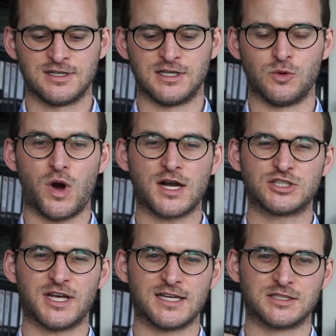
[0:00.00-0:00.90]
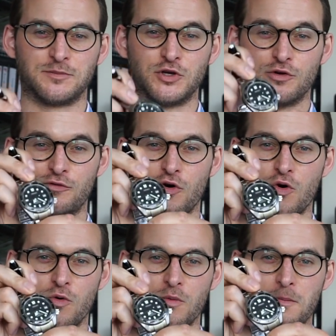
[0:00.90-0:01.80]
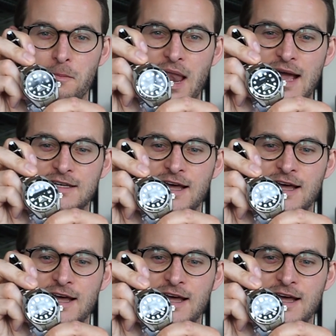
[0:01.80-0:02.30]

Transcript: The watch has a beautiful black